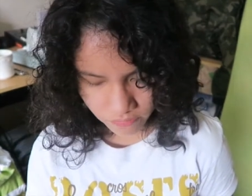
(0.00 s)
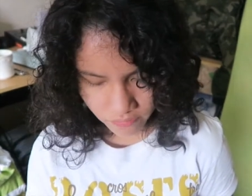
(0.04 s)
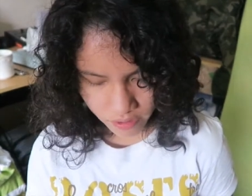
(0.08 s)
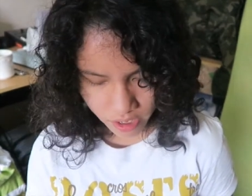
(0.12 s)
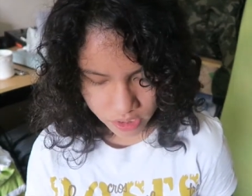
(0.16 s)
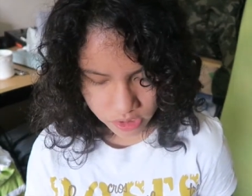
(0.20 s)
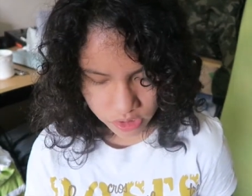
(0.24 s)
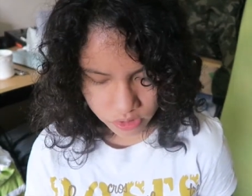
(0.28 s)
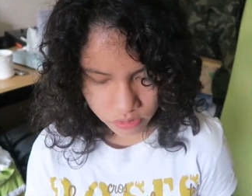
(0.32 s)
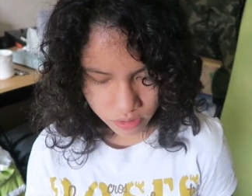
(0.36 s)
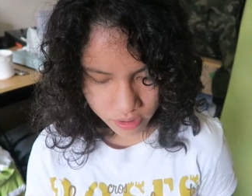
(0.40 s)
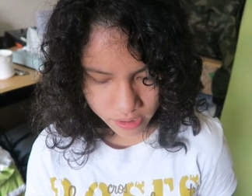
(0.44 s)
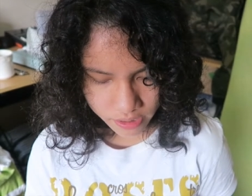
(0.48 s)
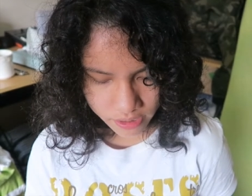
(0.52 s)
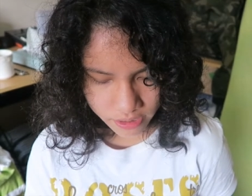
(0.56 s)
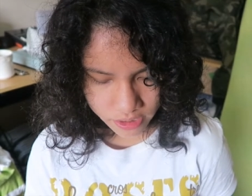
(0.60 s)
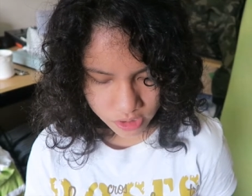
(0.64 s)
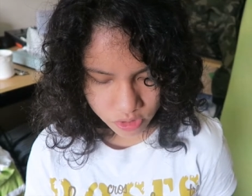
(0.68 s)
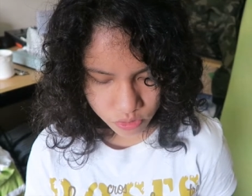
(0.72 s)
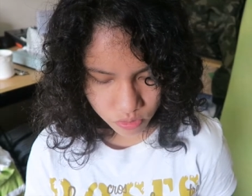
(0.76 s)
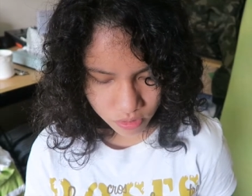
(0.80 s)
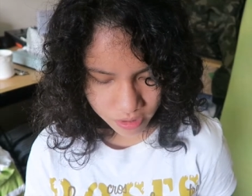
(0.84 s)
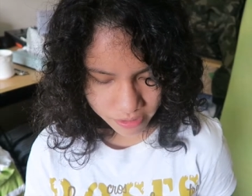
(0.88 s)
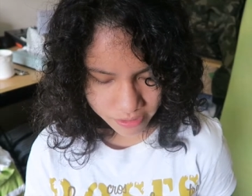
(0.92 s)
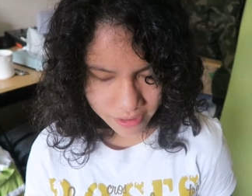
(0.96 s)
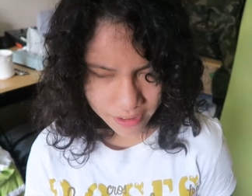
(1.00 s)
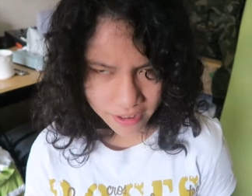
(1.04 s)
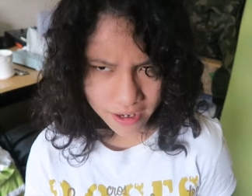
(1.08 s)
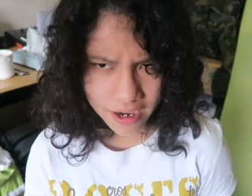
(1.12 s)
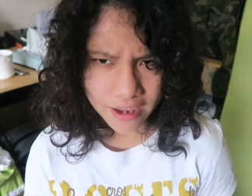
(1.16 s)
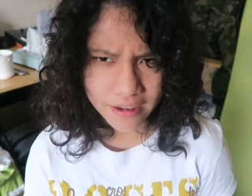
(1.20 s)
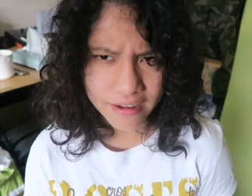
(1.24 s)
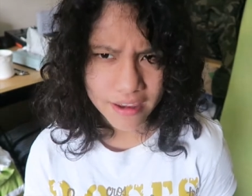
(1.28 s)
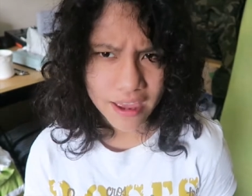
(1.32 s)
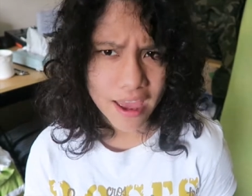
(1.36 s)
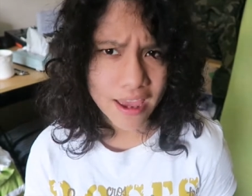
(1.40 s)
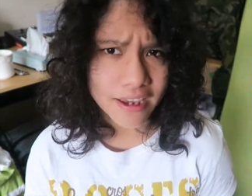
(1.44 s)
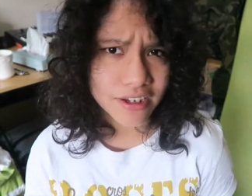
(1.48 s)
first one is one that
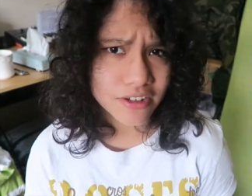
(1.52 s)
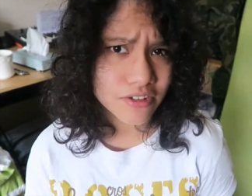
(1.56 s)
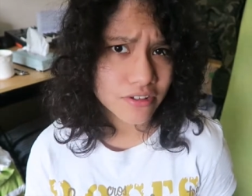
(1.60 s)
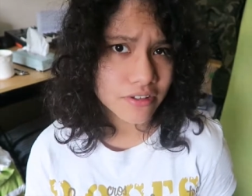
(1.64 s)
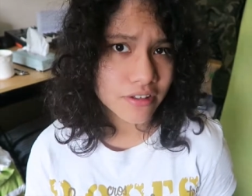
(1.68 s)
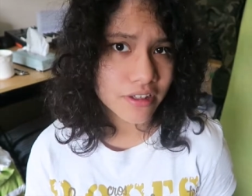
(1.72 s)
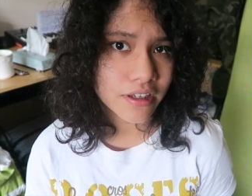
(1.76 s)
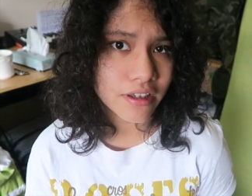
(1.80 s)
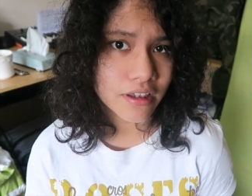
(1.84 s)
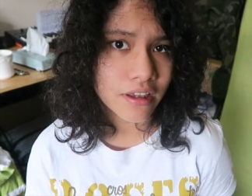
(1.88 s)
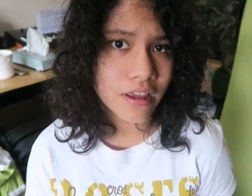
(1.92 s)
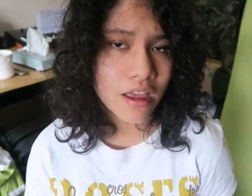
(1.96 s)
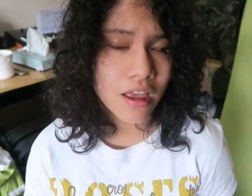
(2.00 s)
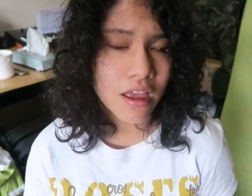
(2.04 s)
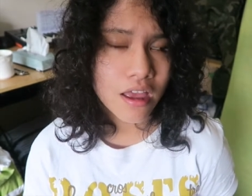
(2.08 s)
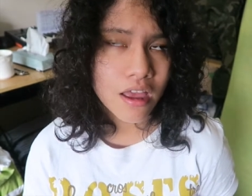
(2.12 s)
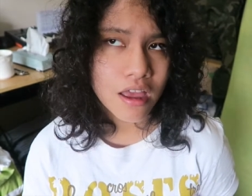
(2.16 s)
I actually